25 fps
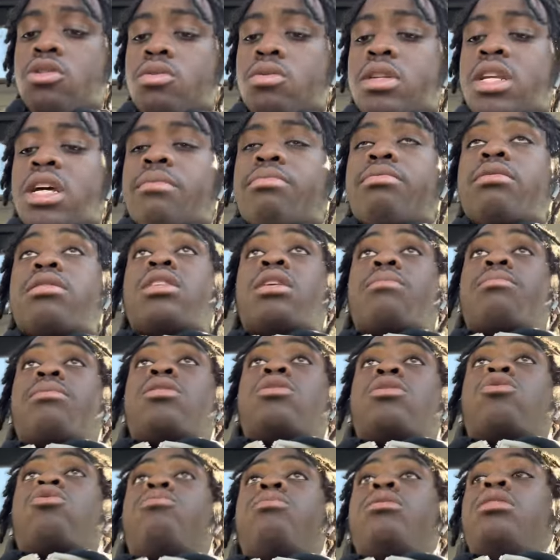with that precept in
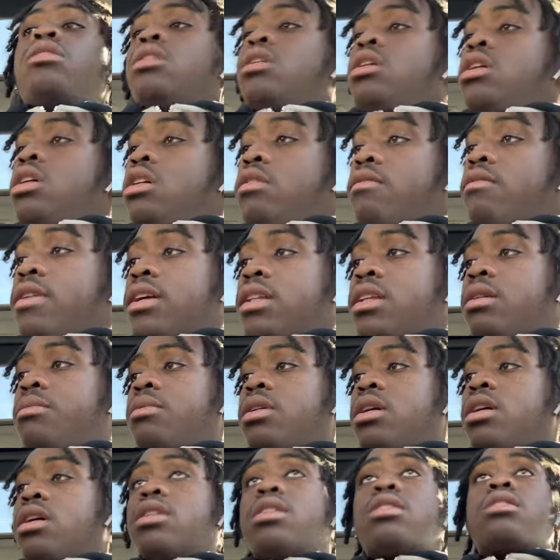Tobit. Right,
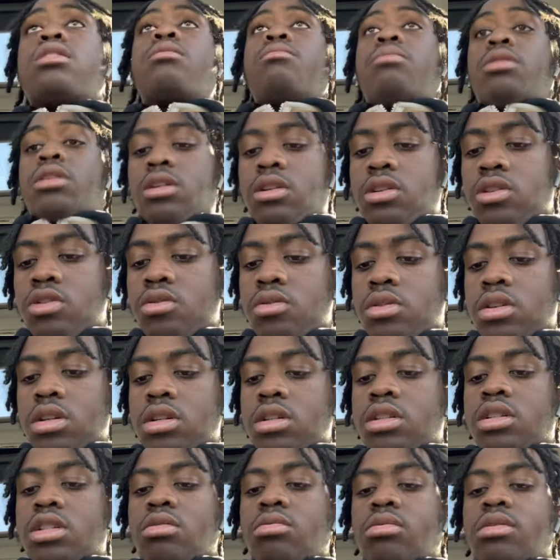uh, uh, this is the book of Luke,
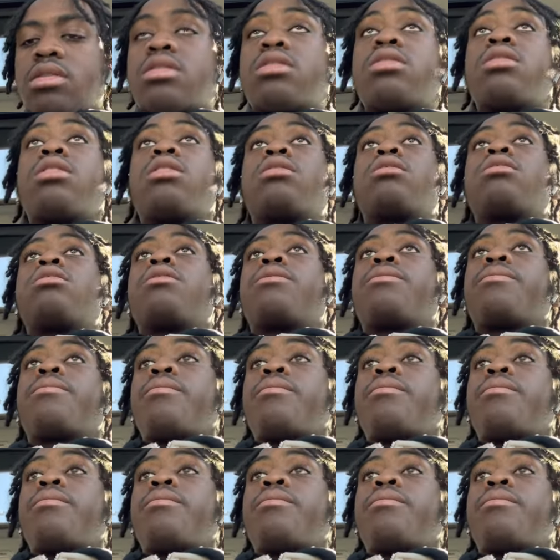chapter 6.